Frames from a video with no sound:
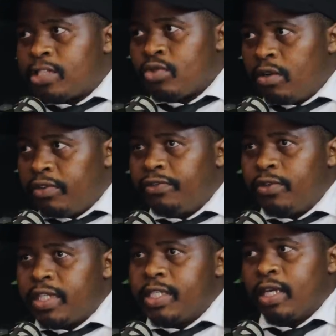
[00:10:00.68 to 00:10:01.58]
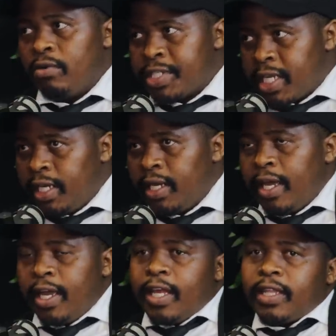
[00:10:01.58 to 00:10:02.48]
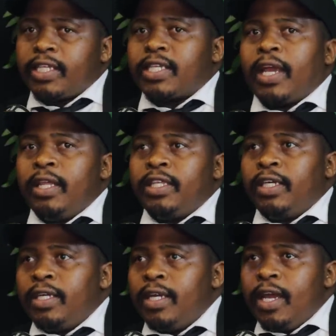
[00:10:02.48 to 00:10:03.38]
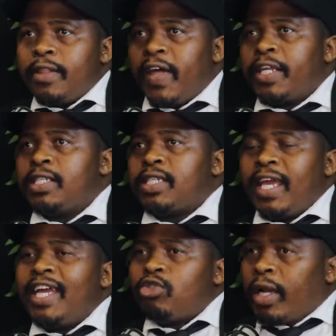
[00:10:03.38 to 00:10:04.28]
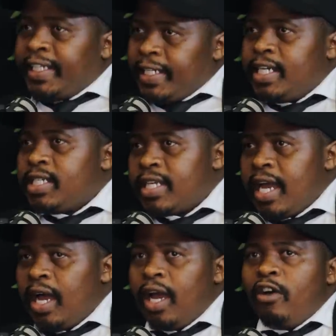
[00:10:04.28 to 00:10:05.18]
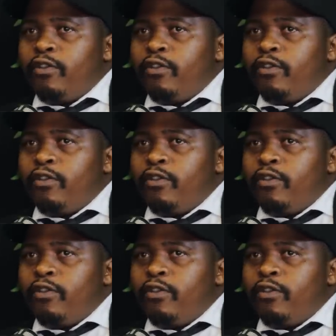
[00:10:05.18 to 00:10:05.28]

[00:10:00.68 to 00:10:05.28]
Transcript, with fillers: That's one of the few things I will say. The second thing that is actually easier